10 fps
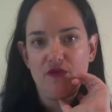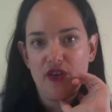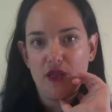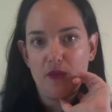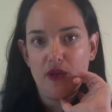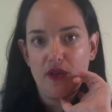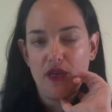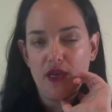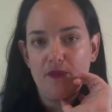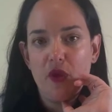
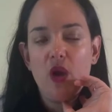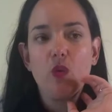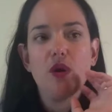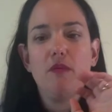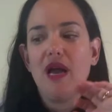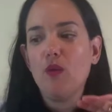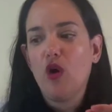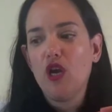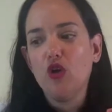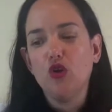availability. We might
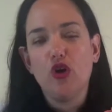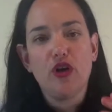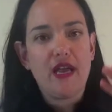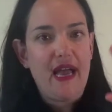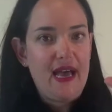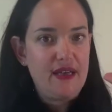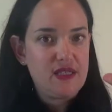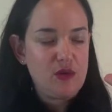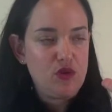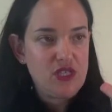want to look at
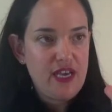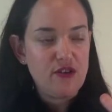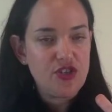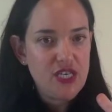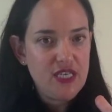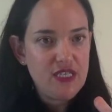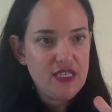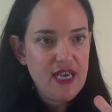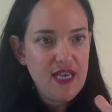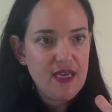someone's energy
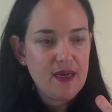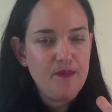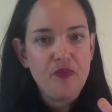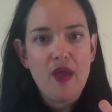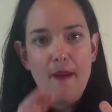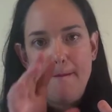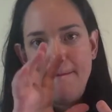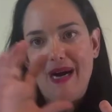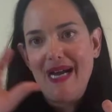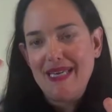intake
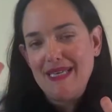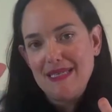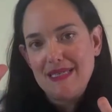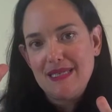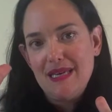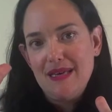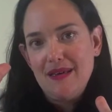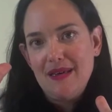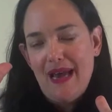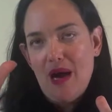minus
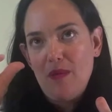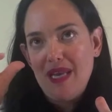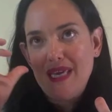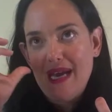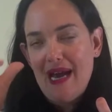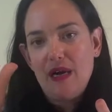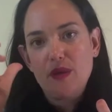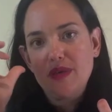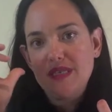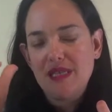how many
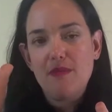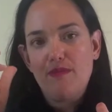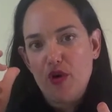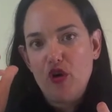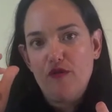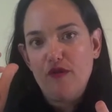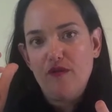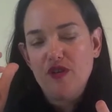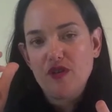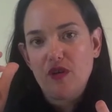calories they burn from
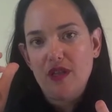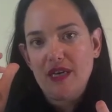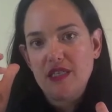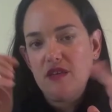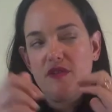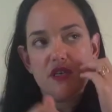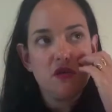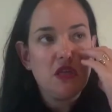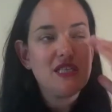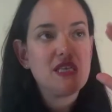physical activity.
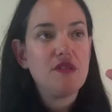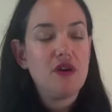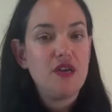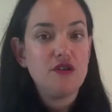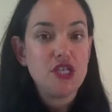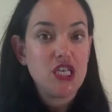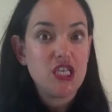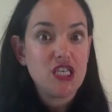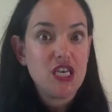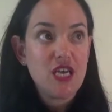So let's say their energy
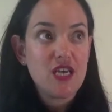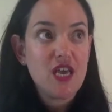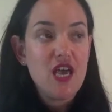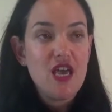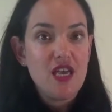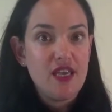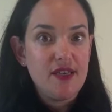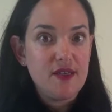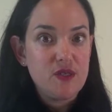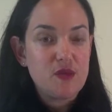intake
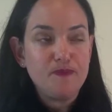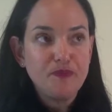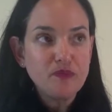is